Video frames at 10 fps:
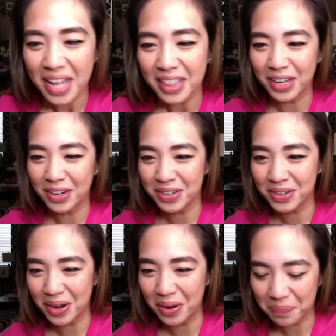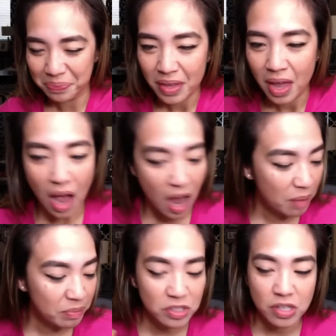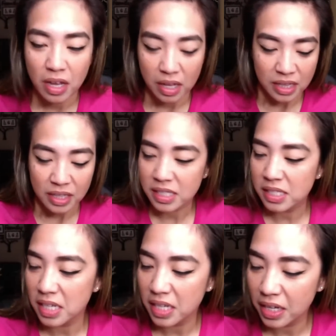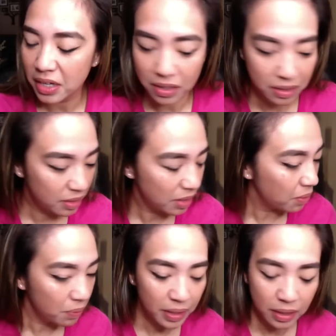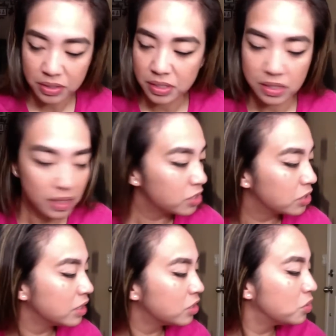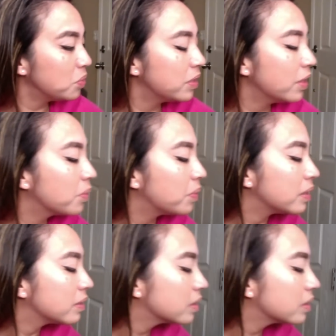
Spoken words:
There you go. Let's see here. What else is, let's do another one.